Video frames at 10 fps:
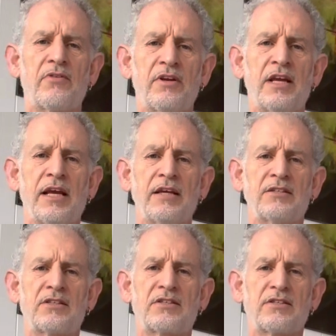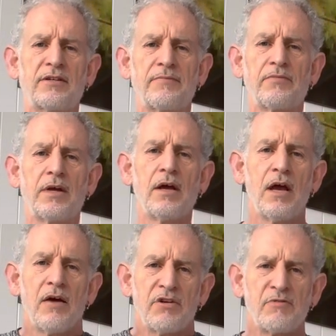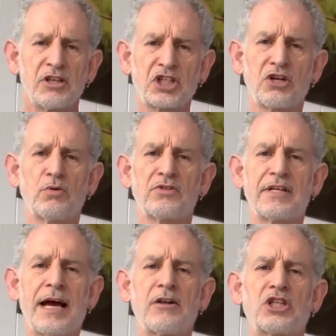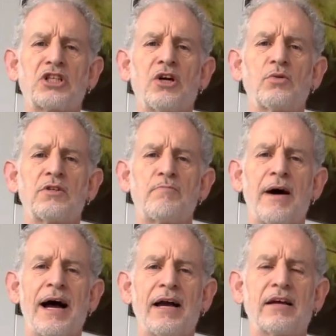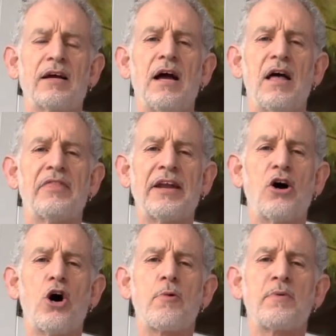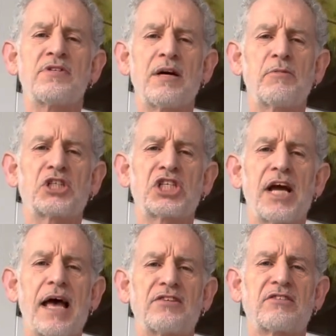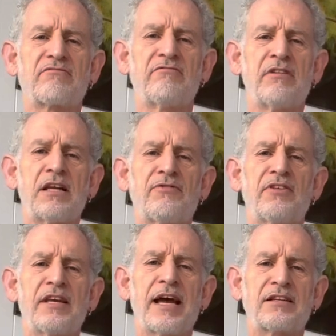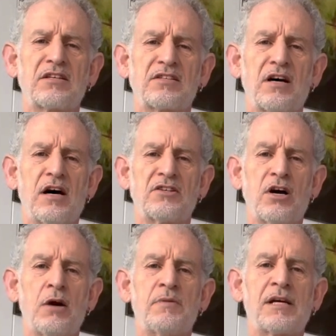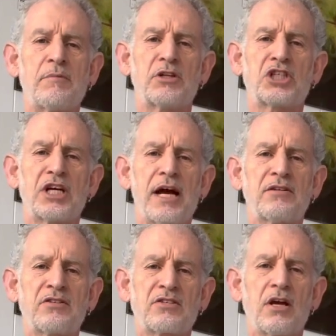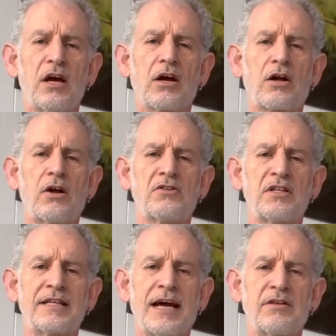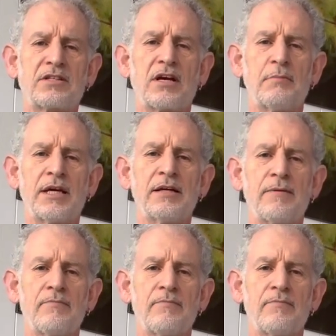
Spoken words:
the knees. Keeping the shoulders down, shoulders back. That opens up the chest, ready for the exercise. Opening up the chest, closing down the tummy.